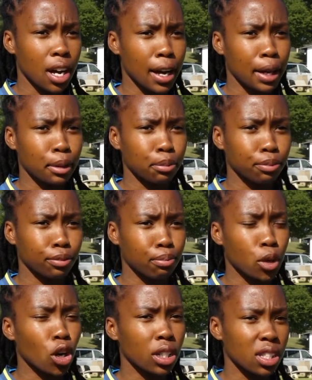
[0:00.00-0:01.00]

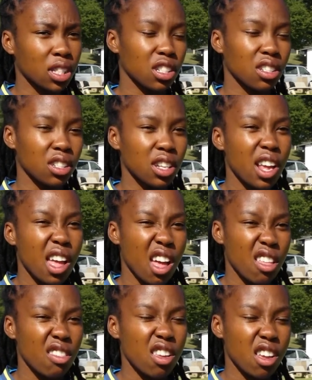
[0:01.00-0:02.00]
policy,
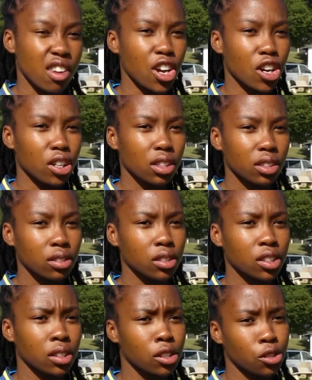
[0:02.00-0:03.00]
and then yeah,
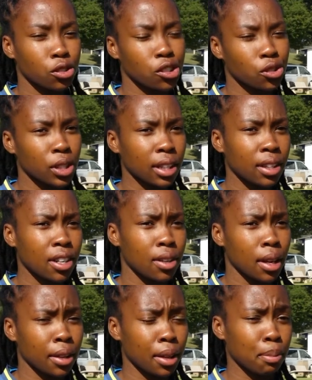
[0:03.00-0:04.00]
just restrict
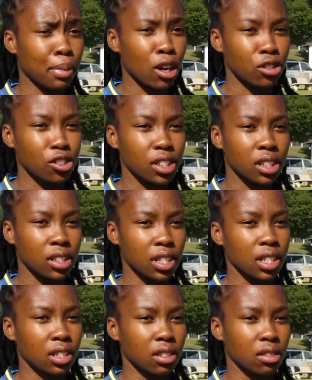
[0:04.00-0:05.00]
the boundaries
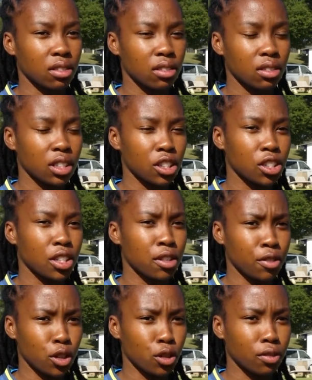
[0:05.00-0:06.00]
in each and
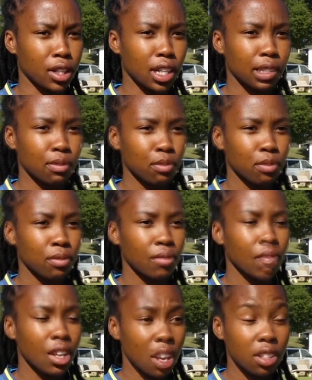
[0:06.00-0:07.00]
every over.
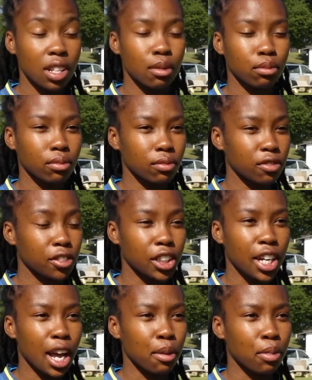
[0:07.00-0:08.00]
Yes, I'm
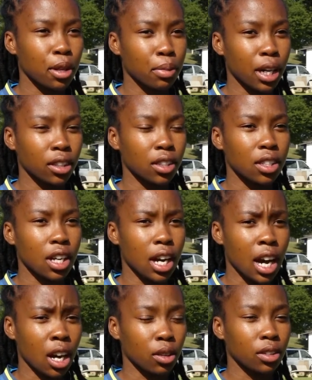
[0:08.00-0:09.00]
very happy about
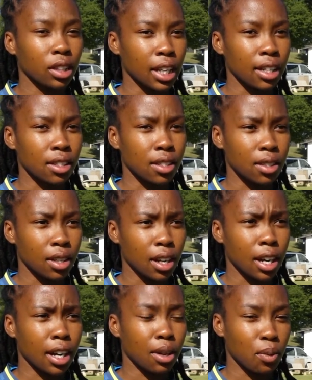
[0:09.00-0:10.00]
how things
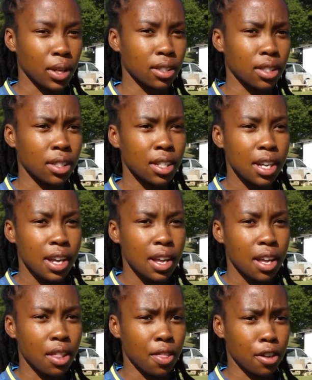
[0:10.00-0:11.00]
went
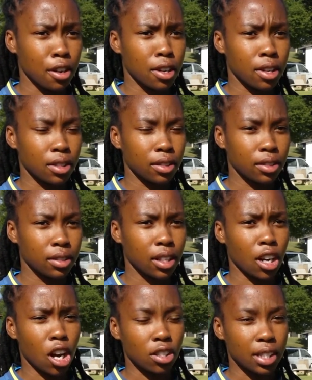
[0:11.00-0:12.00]
in the
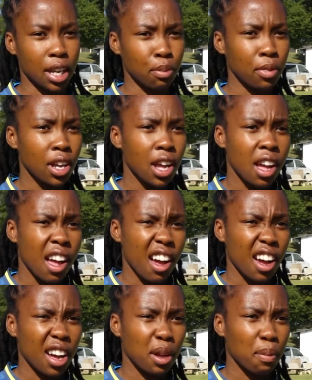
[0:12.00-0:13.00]
last game.
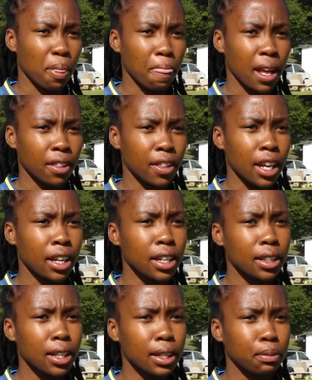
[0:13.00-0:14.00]
I think